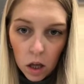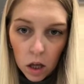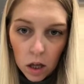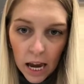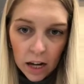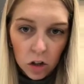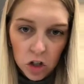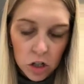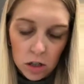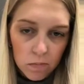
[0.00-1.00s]

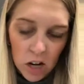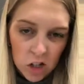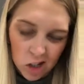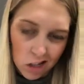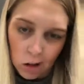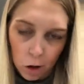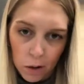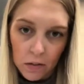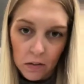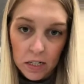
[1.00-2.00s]
It's just a little bit
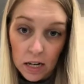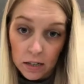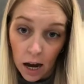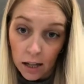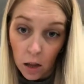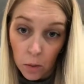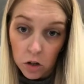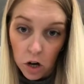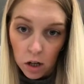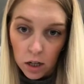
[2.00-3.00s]
of different taste. I love milk
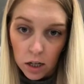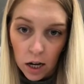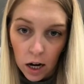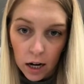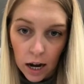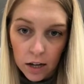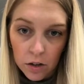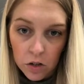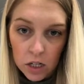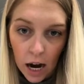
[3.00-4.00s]
chocolate. Carrie, I
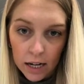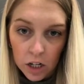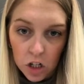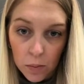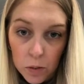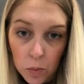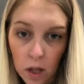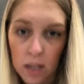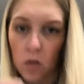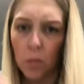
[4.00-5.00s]
use tiny chips
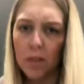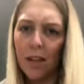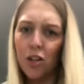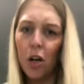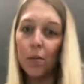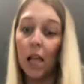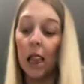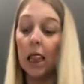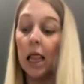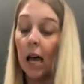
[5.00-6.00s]
plus normal size chips.
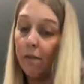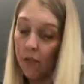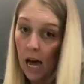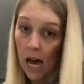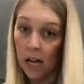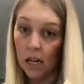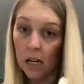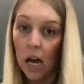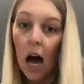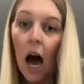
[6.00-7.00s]
Love that.
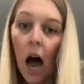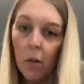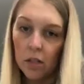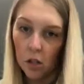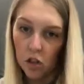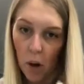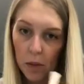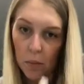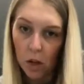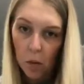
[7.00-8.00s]
I would still chop
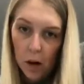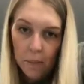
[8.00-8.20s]
them a little bit.